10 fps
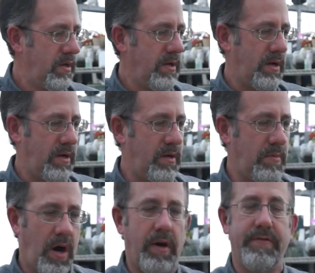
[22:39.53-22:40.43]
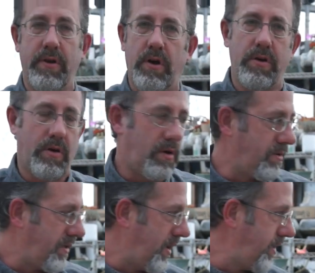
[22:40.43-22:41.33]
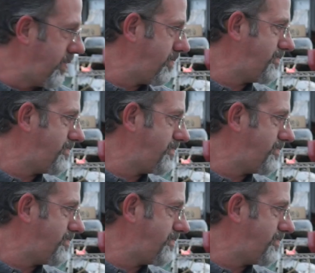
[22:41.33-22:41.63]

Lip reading: off and on all night.